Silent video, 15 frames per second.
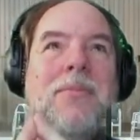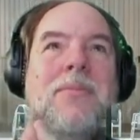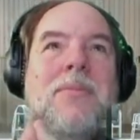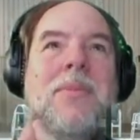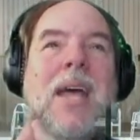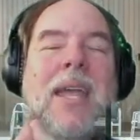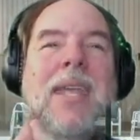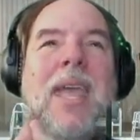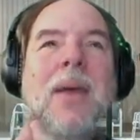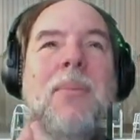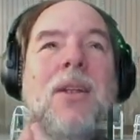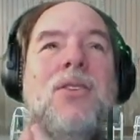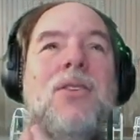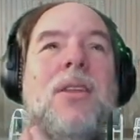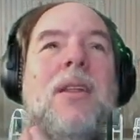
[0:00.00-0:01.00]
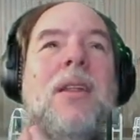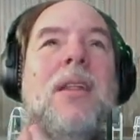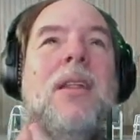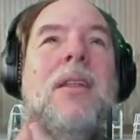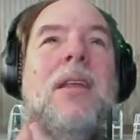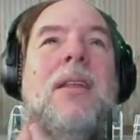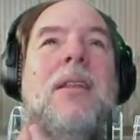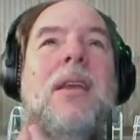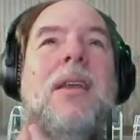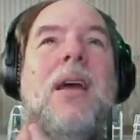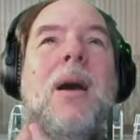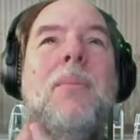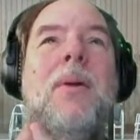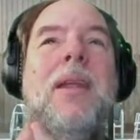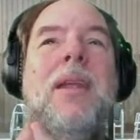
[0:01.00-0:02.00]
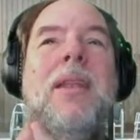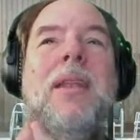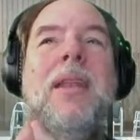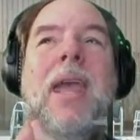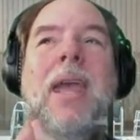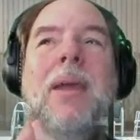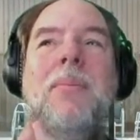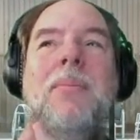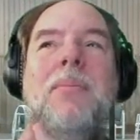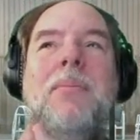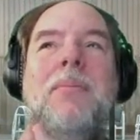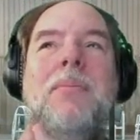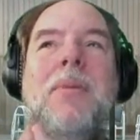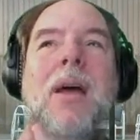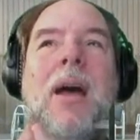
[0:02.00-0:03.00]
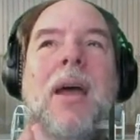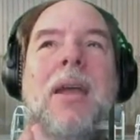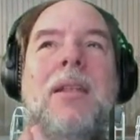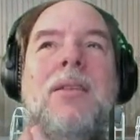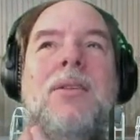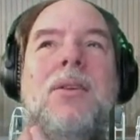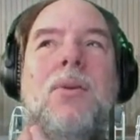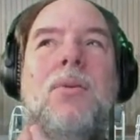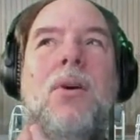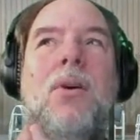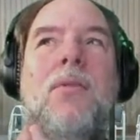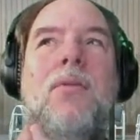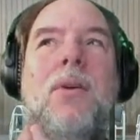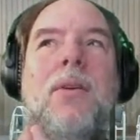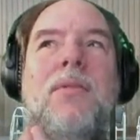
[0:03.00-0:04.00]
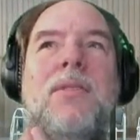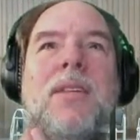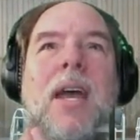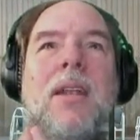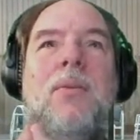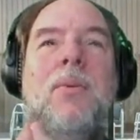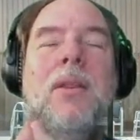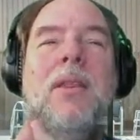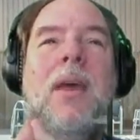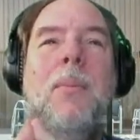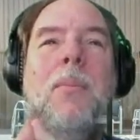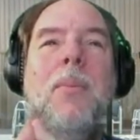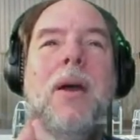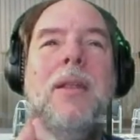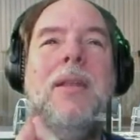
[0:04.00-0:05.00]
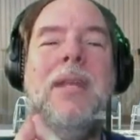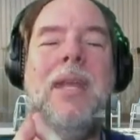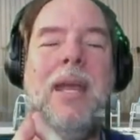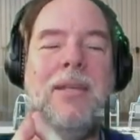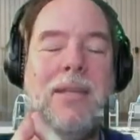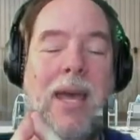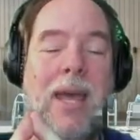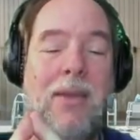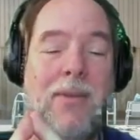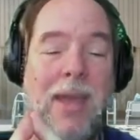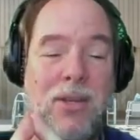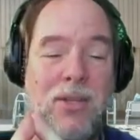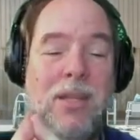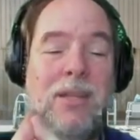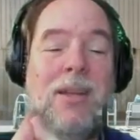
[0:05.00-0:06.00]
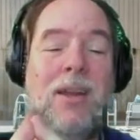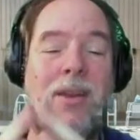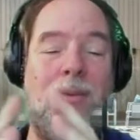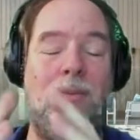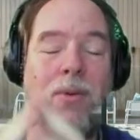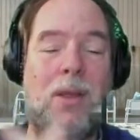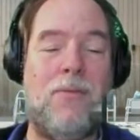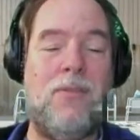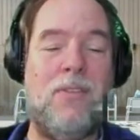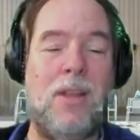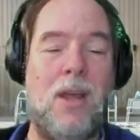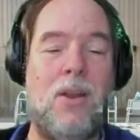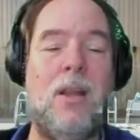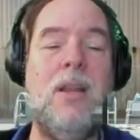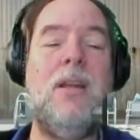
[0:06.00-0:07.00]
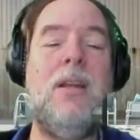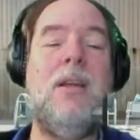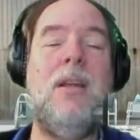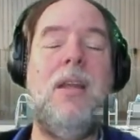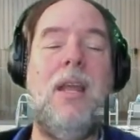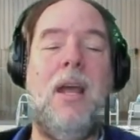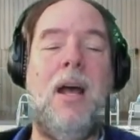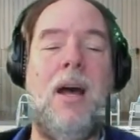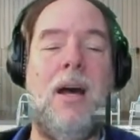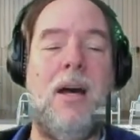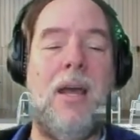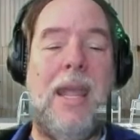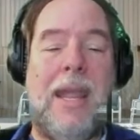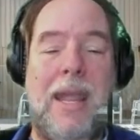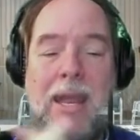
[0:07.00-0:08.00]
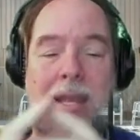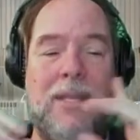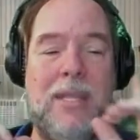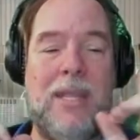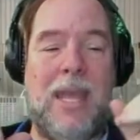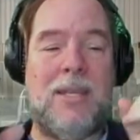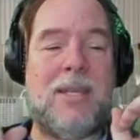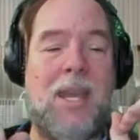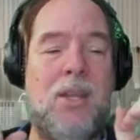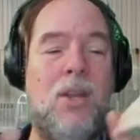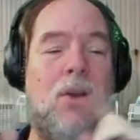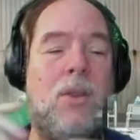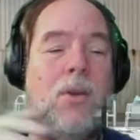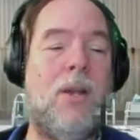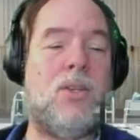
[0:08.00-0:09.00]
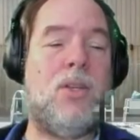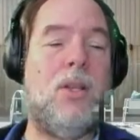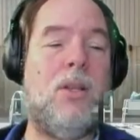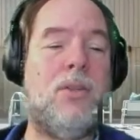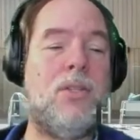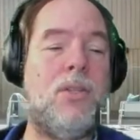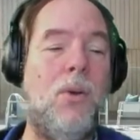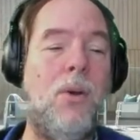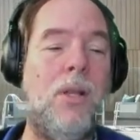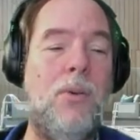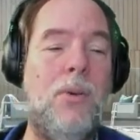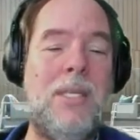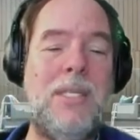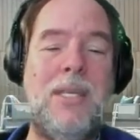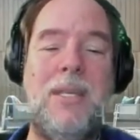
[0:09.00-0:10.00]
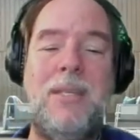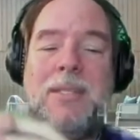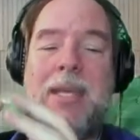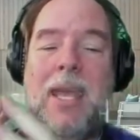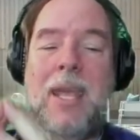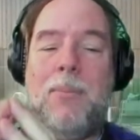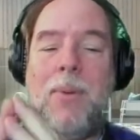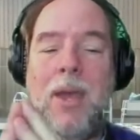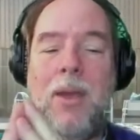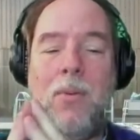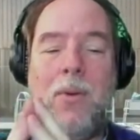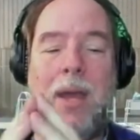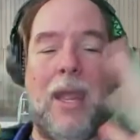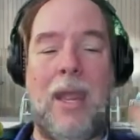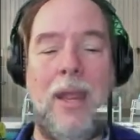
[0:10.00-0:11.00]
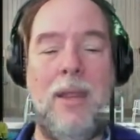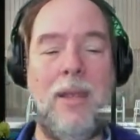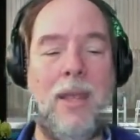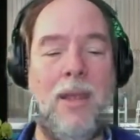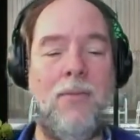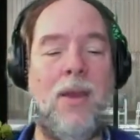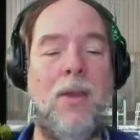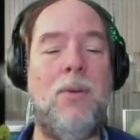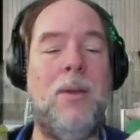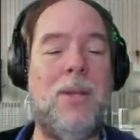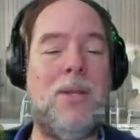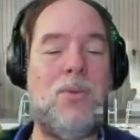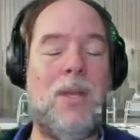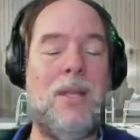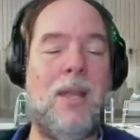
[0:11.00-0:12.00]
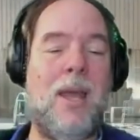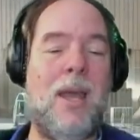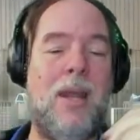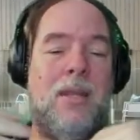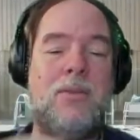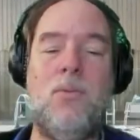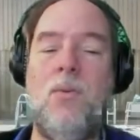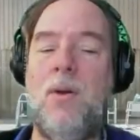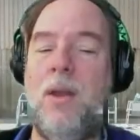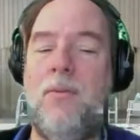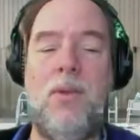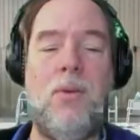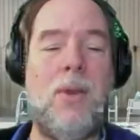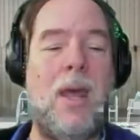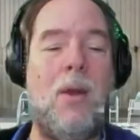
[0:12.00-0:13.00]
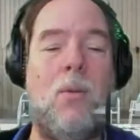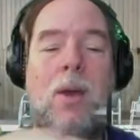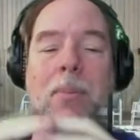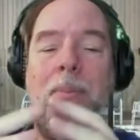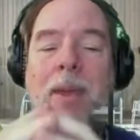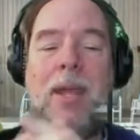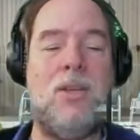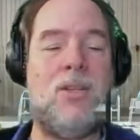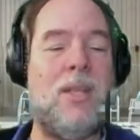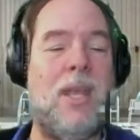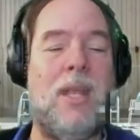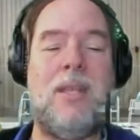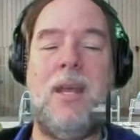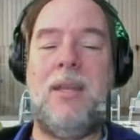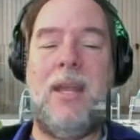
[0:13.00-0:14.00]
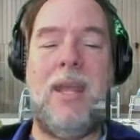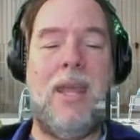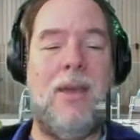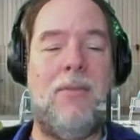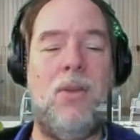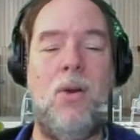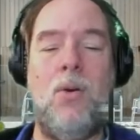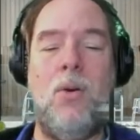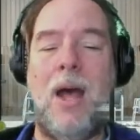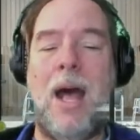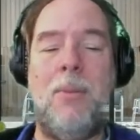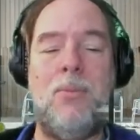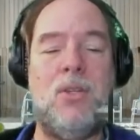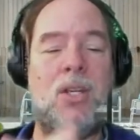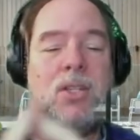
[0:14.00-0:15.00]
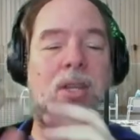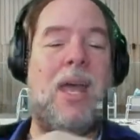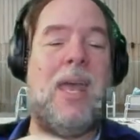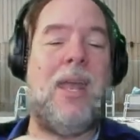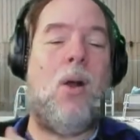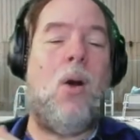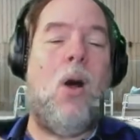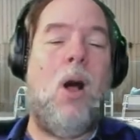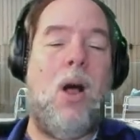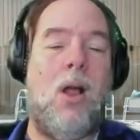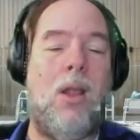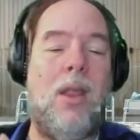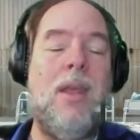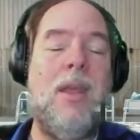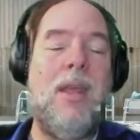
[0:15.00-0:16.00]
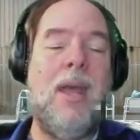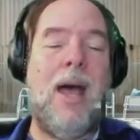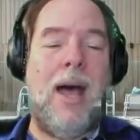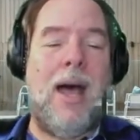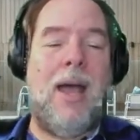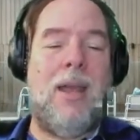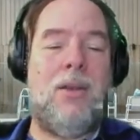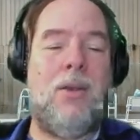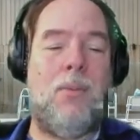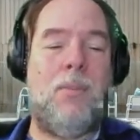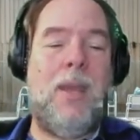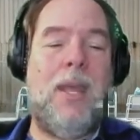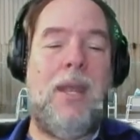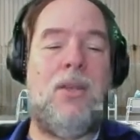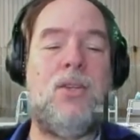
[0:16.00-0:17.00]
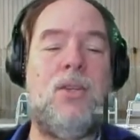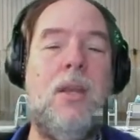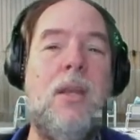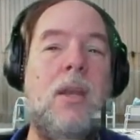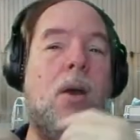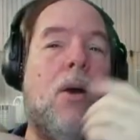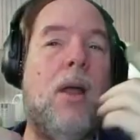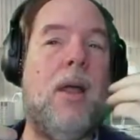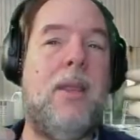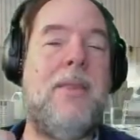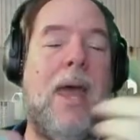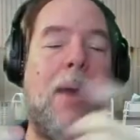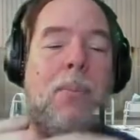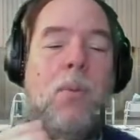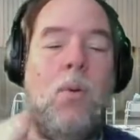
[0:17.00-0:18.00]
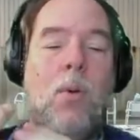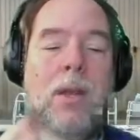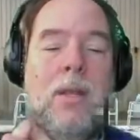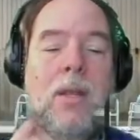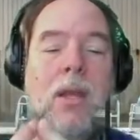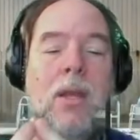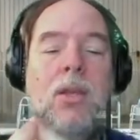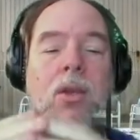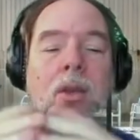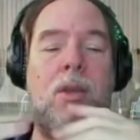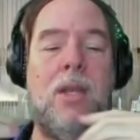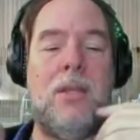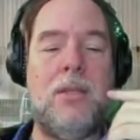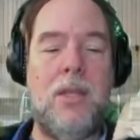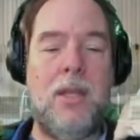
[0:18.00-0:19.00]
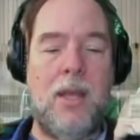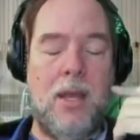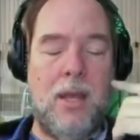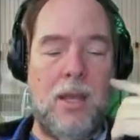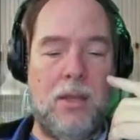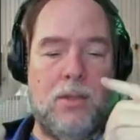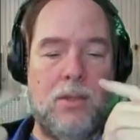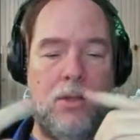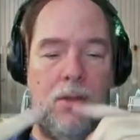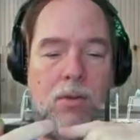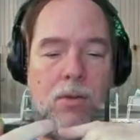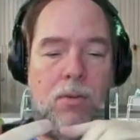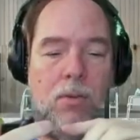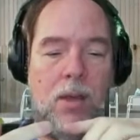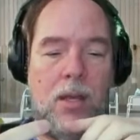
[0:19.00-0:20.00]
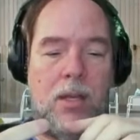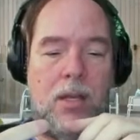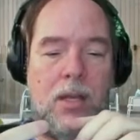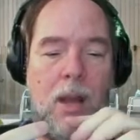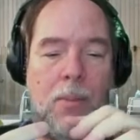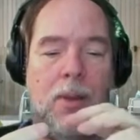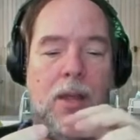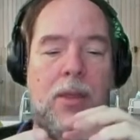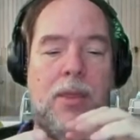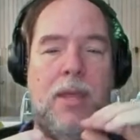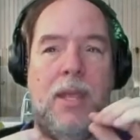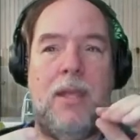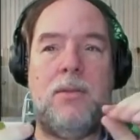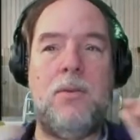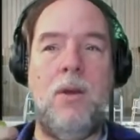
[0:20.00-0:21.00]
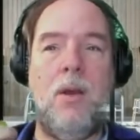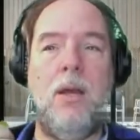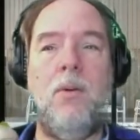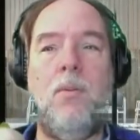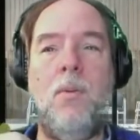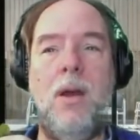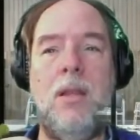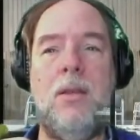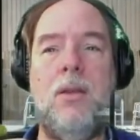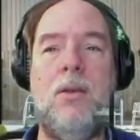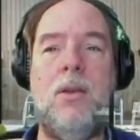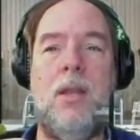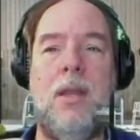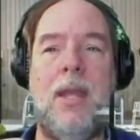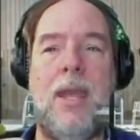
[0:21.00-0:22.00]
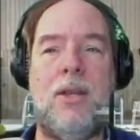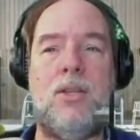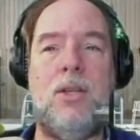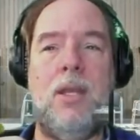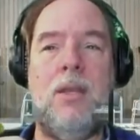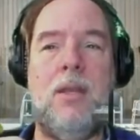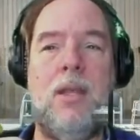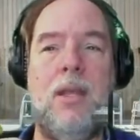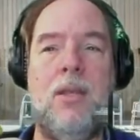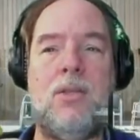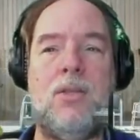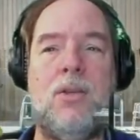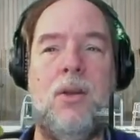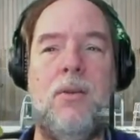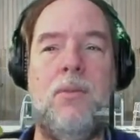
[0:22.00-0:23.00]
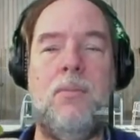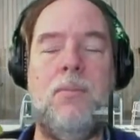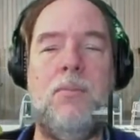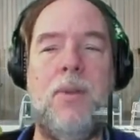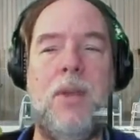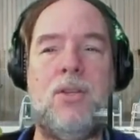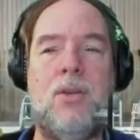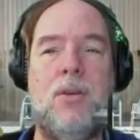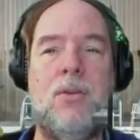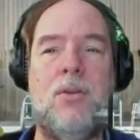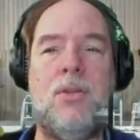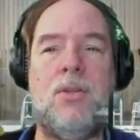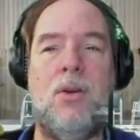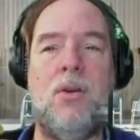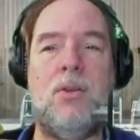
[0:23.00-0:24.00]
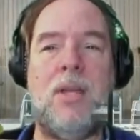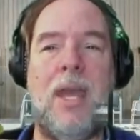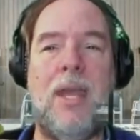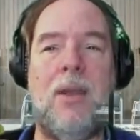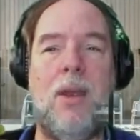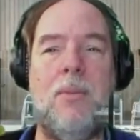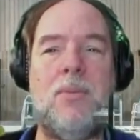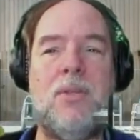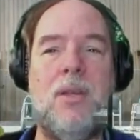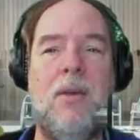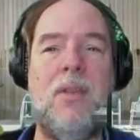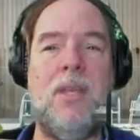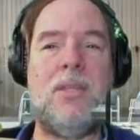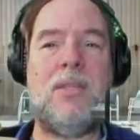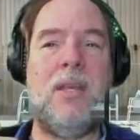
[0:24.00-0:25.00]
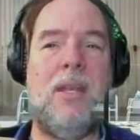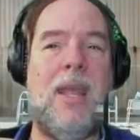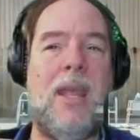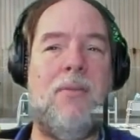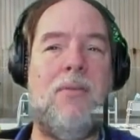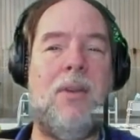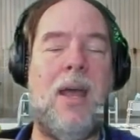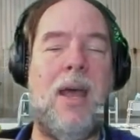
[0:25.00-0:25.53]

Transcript: I can't mention the company name. I don't know if we've signed with them, but yes, I've actually done it with Flutter. And yes, I know the question. So what Luisa is saying, by the way, if I read between the lines, what if you got a web page that doesn't have no objects at all on your page? Well, at that point, you can do a couple of things. One, you can actually insert pictures or diagrams of this and have it